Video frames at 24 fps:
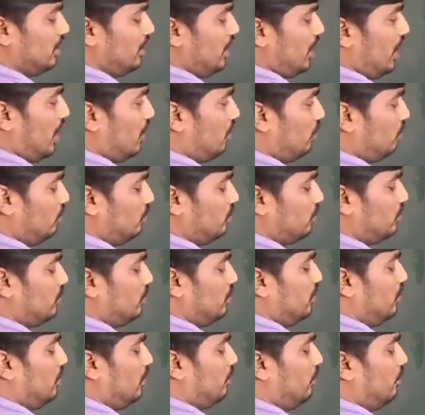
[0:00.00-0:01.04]
How?
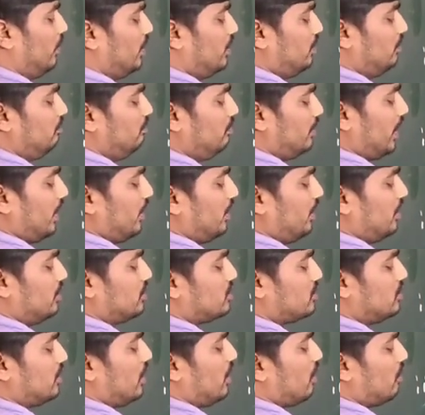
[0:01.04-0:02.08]
When
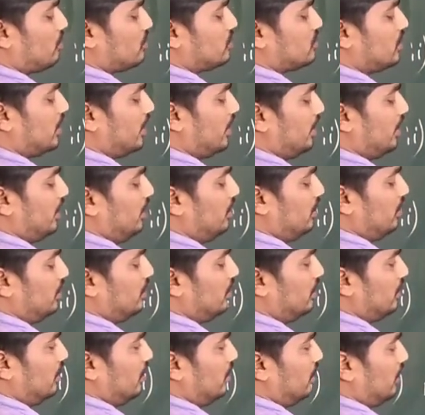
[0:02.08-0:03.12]
manganese
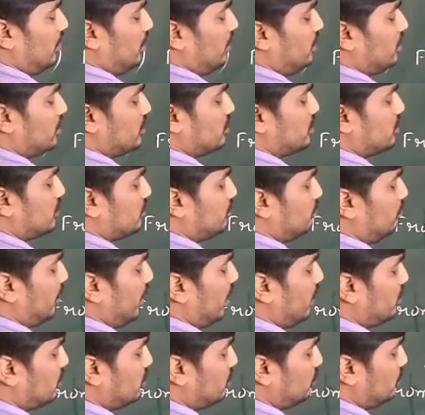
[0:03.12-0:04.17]
dioxide is
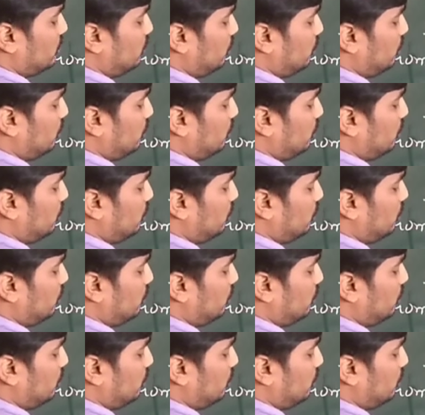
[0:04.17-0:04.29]
made to